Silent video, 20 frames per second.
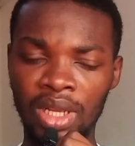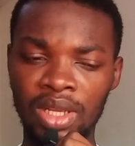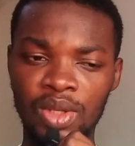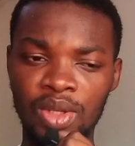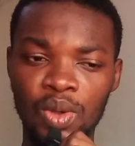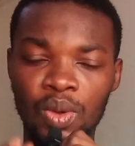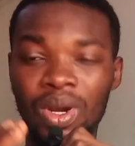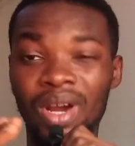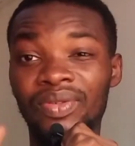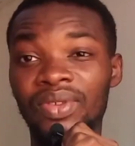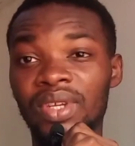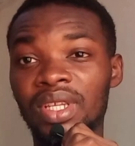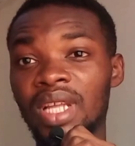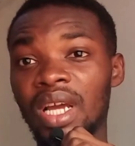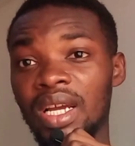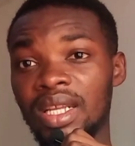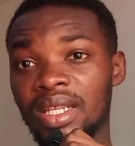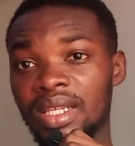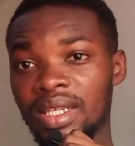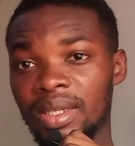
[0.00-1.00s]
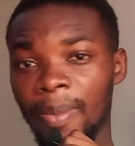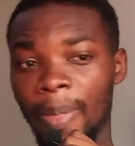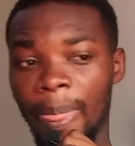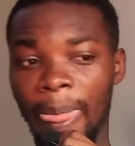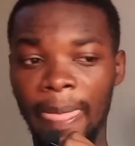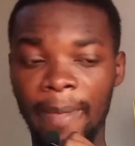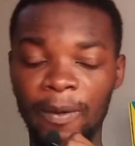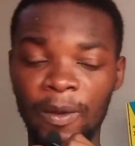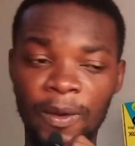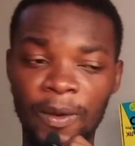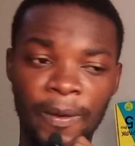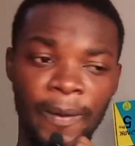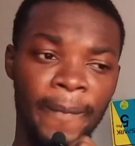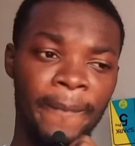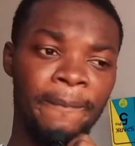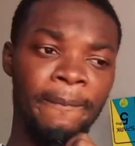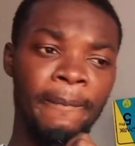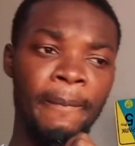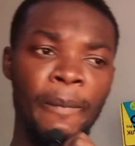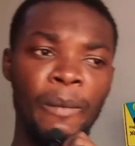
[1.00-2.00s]
So after that, you
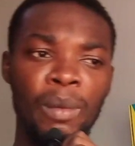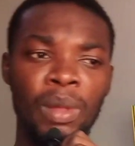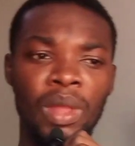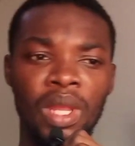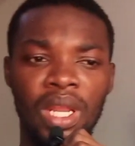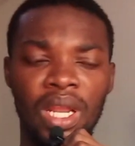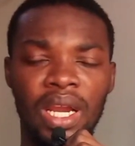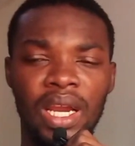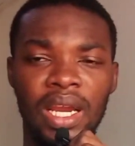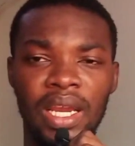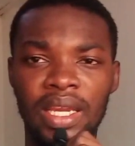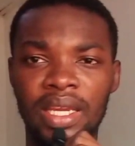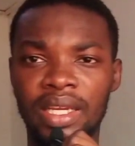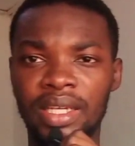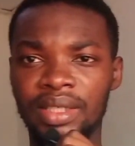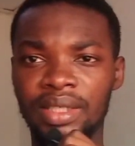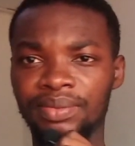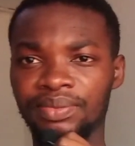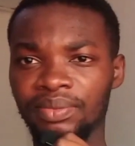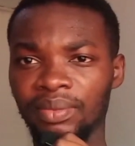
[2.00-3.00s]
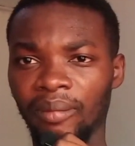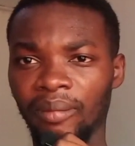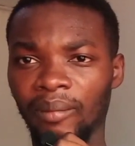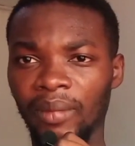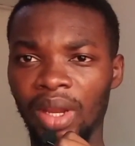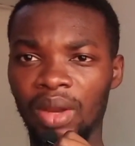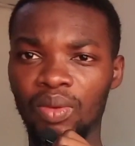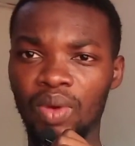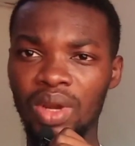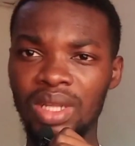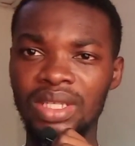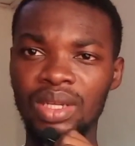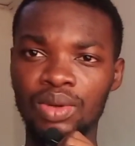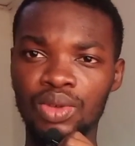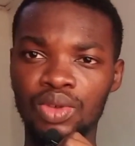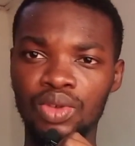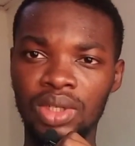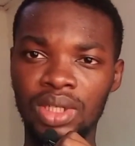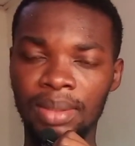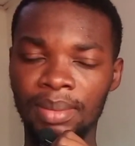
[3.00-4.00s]
know, I went and
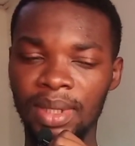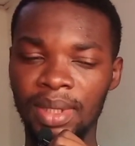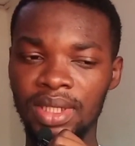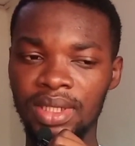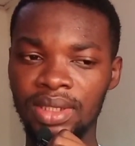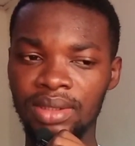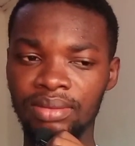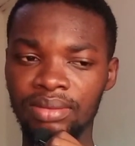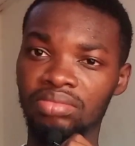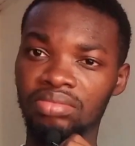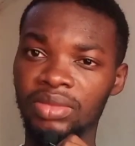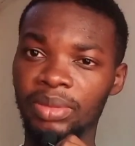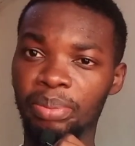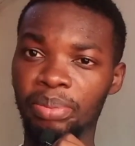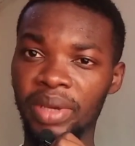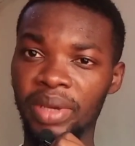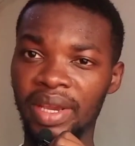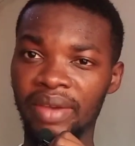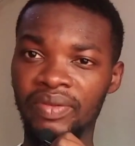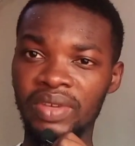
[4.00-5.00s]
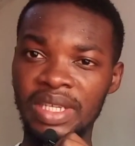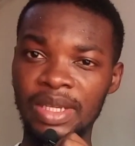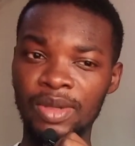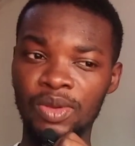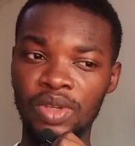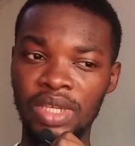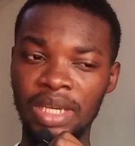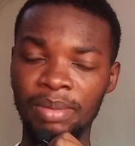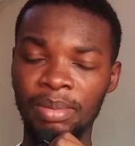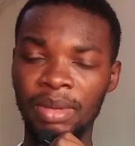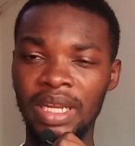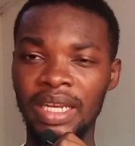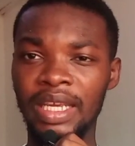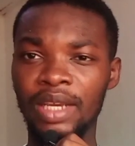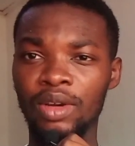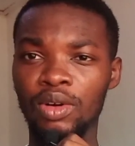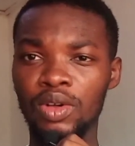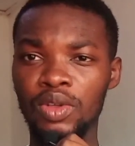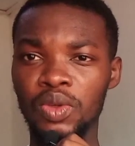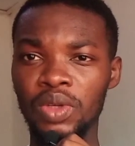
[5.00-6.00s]
withdraw the money, pay a visit to him, and
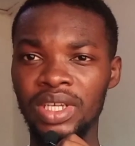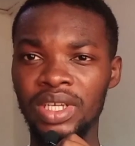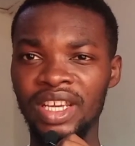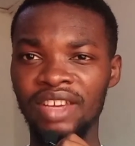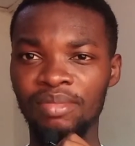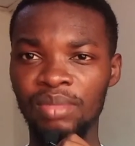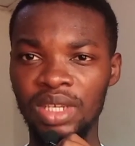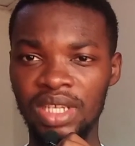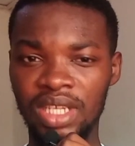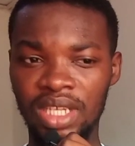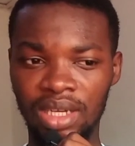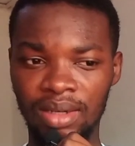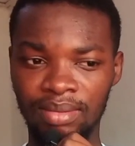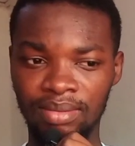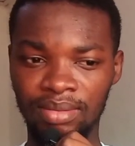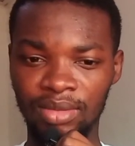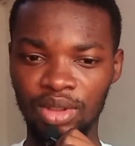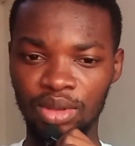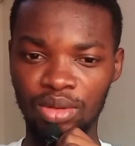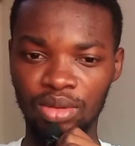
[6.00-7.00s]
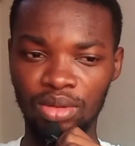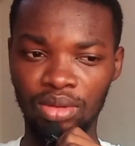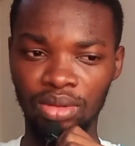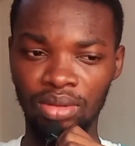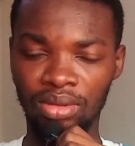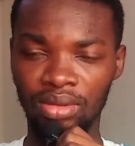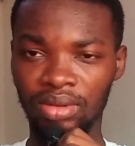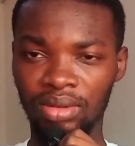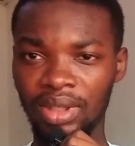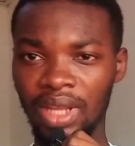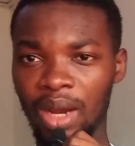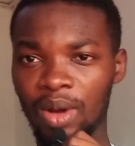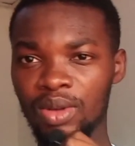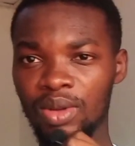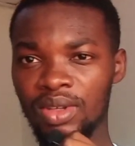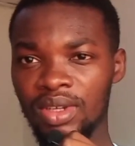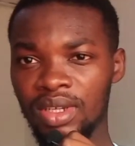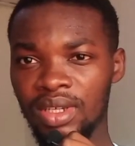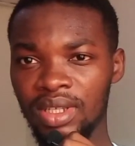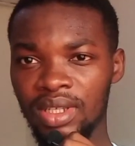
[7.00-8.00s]
he also gave me some, you know,
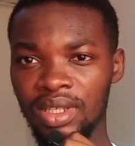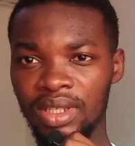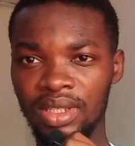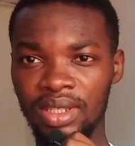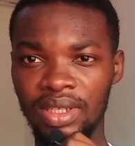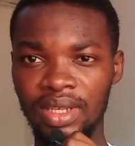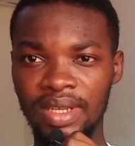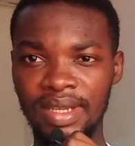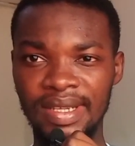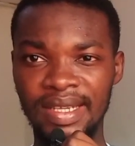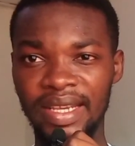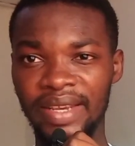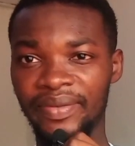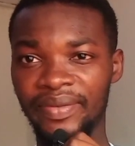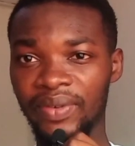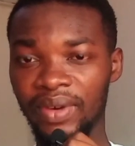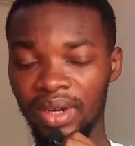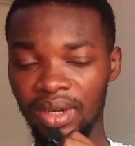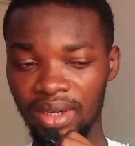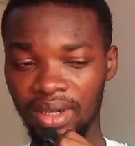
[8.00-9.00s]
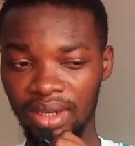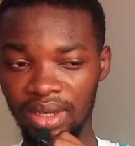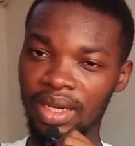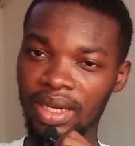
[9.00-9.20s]
thousand CFA